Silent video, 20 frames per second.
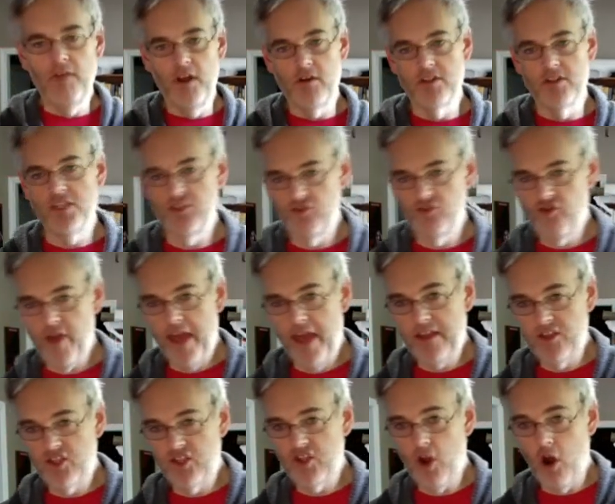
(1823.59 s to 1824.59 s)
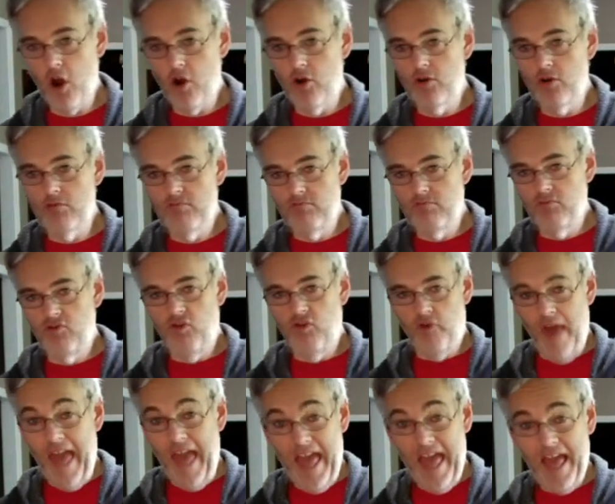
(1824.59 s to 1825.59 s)
says drag start,
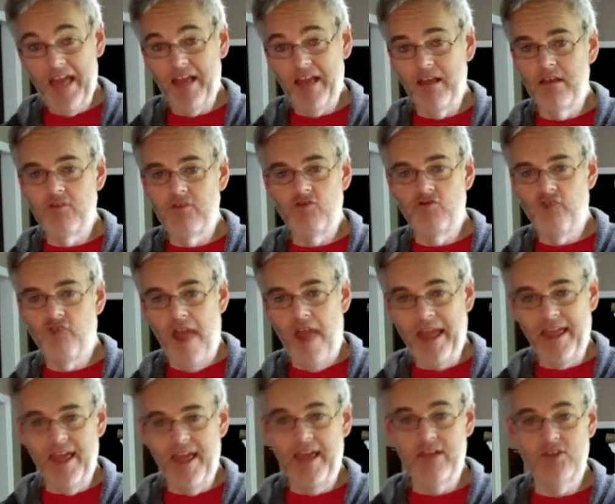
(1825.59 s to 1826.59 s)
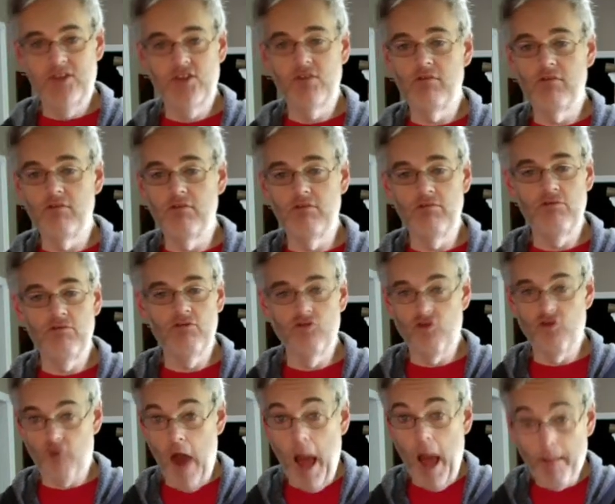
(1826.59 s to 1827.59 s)
drag cancel,
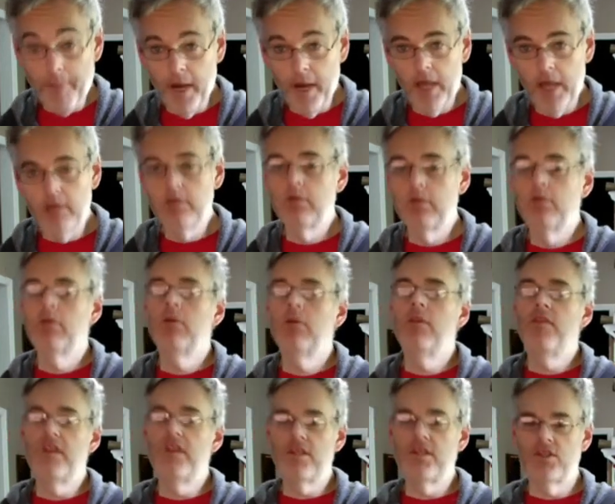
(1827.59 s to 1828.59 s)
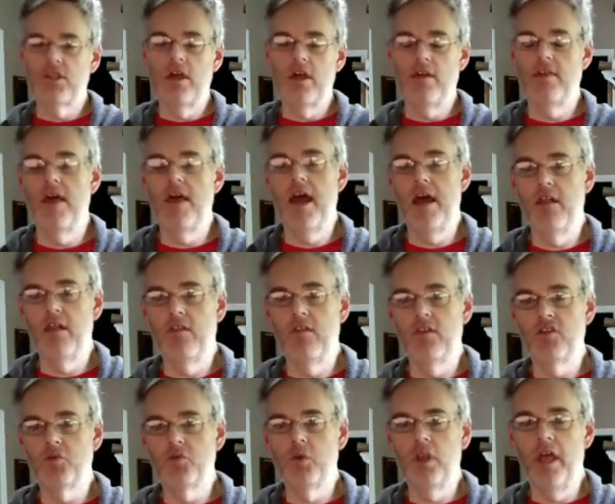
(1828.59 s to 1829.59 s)
drop, things like that.
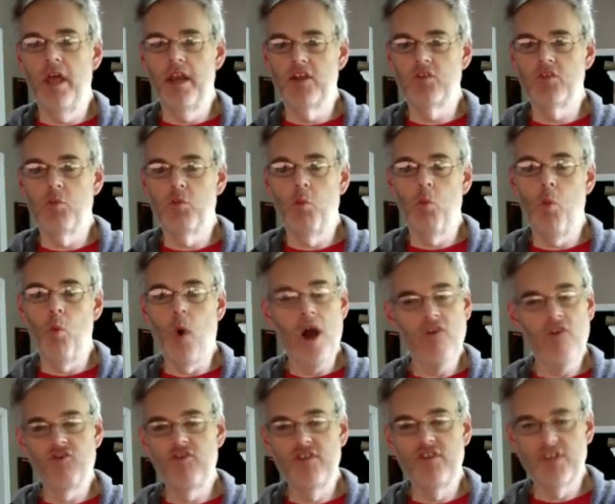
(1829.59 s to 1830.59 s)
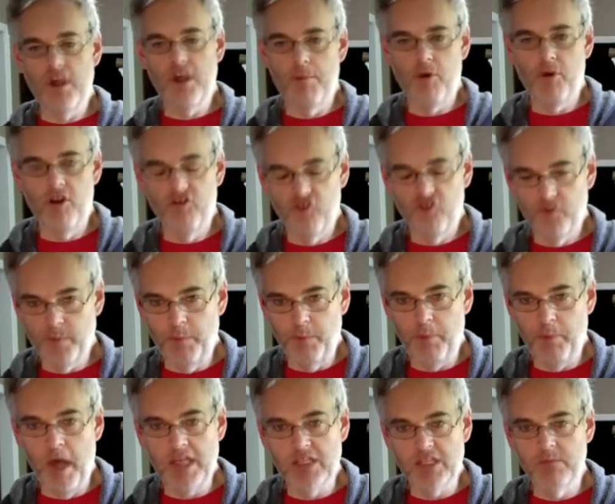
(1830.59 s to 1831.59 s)
This would let us watch these operations, but
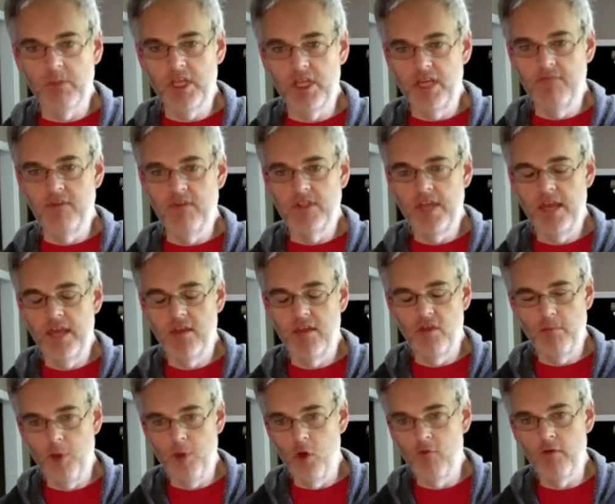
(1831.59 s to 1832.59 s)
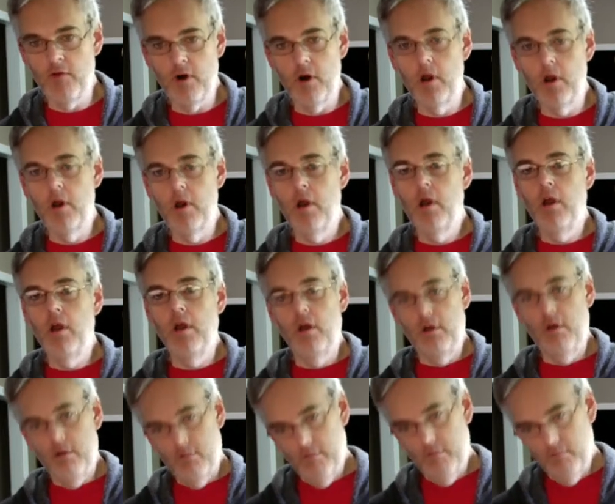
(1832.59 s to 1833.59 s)
possibly even take them over.
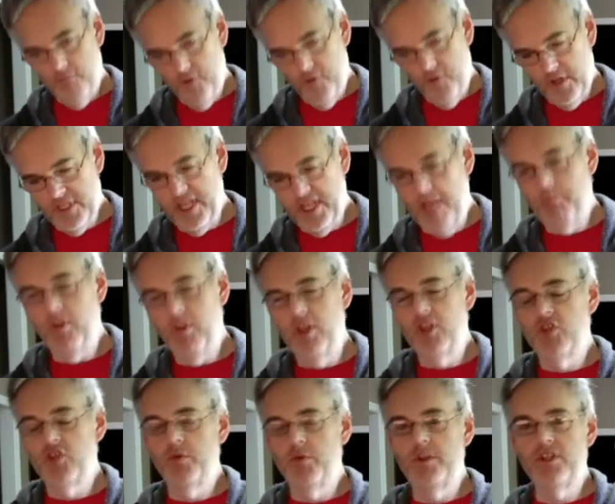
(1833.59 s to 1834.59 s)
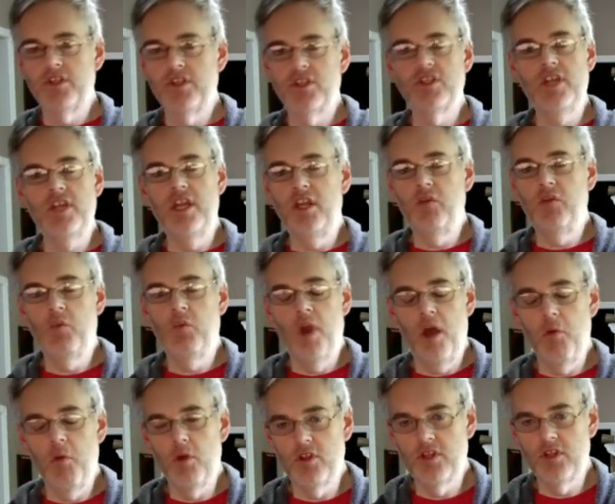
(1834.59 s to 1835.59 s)
For example, in Suite 16, when I
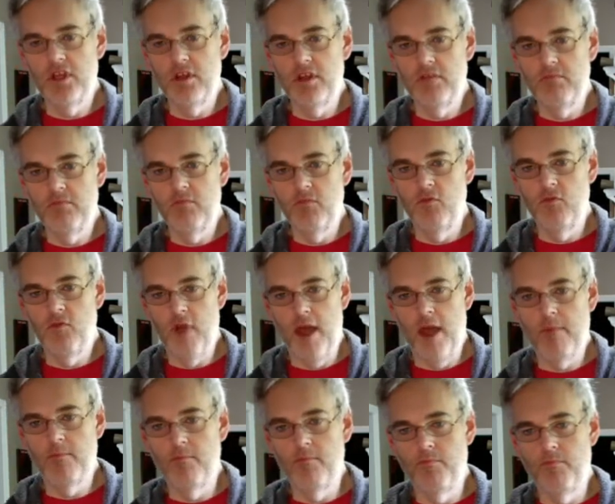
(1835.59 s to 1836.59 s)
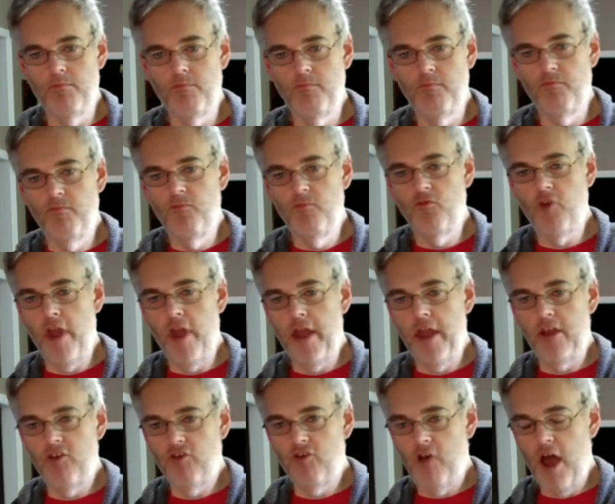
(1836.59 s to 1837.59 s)
want to grab drag
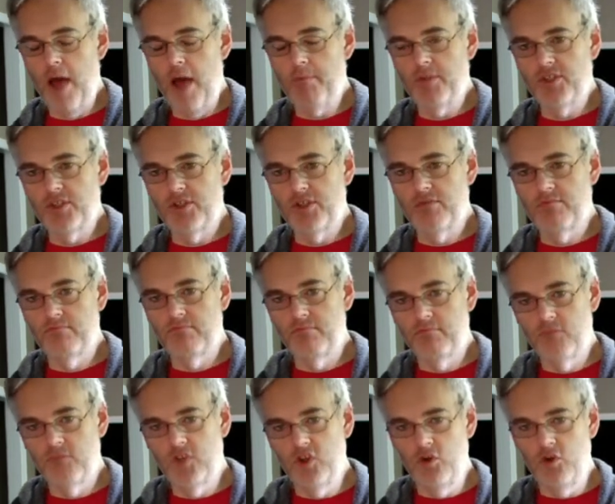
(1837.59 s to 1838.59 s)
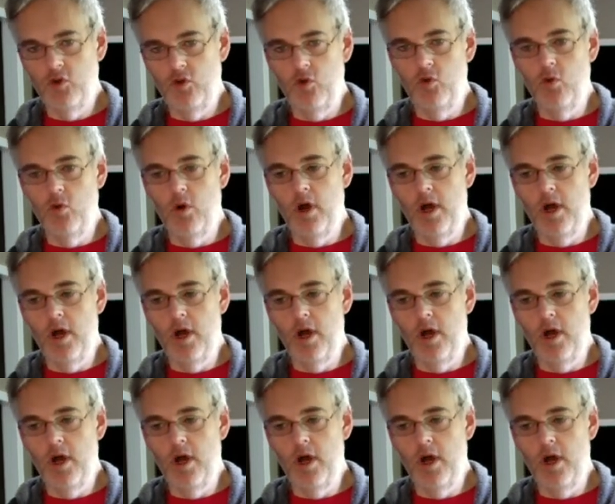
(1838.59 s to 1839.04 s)
and drops to